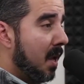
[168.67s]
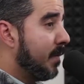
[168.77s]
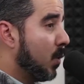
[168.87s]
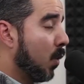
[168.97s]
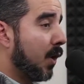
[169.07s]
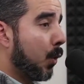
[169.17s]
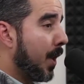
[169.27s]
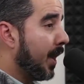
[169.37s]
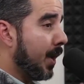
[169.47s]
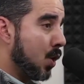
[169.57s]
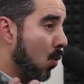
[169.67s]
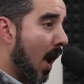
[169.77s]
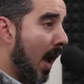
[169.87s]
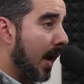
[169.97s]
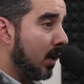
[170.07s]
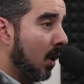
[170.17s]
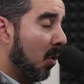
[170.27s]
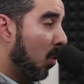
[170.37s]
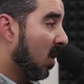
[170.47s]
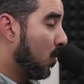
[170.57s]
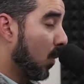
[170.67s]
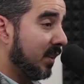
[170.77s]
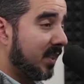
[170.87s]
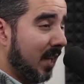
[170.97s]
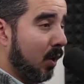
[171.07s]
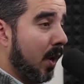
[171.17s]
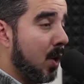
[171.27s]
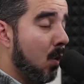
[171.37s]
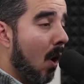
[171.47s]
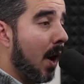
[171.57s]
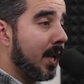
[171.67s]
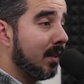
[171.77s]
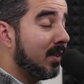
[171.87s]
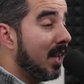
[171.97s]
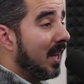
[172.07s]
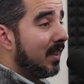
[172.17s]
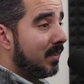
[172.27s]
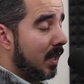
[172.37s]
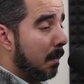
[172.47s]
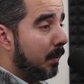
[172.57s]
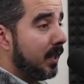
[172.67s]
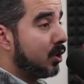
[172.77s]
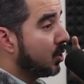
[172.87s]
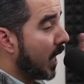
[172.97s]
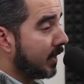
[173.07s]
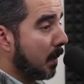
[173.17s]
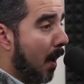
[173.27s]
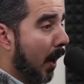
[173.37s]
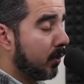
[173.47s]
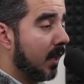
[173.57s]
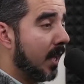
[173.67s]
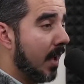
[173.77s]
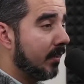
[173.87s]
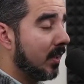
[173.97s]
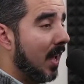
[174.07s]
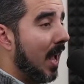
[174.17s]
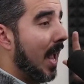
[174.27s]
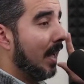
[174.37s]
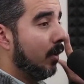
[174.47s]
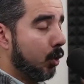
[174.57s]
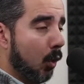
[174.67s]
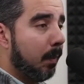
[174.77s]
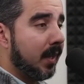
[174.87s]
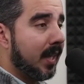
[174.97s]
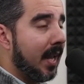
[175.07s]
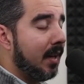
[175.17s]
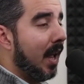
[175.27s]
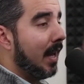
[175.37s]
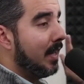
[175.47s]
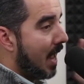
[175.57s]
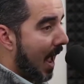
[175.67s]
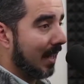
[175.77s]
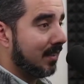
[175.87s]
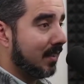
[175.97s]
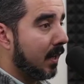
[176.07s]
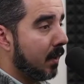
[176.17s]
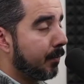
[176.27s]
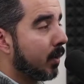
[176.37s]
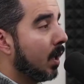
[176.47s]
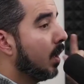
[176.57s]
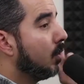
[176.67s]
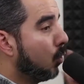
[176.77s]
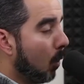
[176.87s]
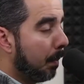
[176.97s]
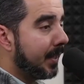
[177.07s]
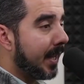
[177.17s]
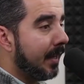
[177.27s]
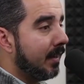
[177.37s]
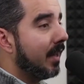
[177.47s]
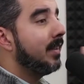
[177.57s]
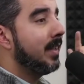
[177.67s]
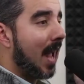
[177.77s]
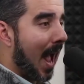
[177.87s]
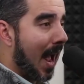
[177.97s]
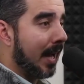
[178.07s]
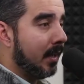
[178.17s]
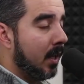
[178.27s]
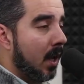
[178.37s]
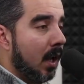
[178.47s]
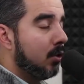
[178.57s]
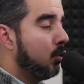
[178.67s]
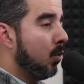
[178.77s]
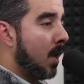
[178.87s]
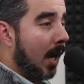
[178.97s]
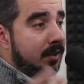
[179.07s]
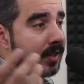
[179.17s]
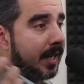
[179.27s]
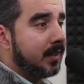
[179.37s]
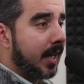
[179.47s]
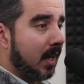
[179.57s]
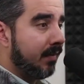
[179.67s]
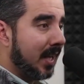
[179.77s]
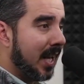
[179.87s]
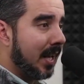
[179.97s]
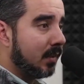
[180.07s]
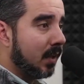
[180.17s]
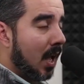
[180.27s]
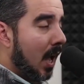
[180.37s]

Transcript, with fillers: If you wanna create a new ad or if you want to test out a new audience, simply check the box on the left and duplicate the ad set. Duplicate the ad. Do not change anything in it.